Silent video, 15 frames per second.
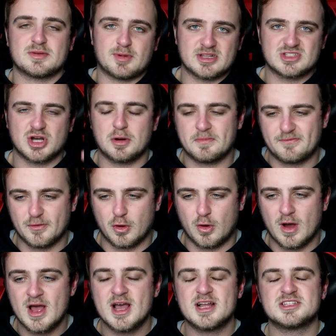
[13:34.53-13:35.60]
So my top
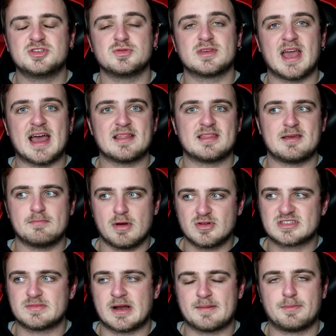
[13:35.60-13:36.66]
4 to get the
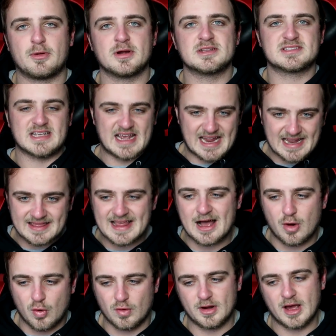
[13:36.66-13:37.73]
most amount of points in
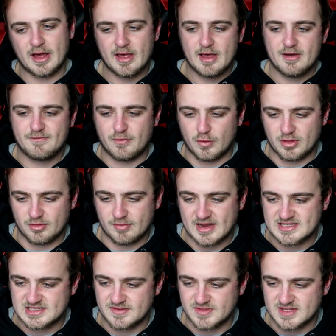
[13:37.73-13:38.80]
that order for the
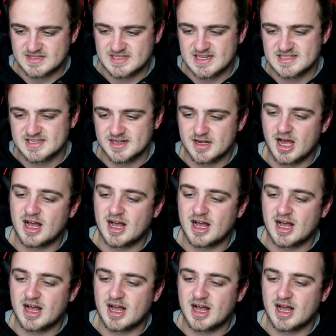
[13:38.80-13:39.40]
rest of the season.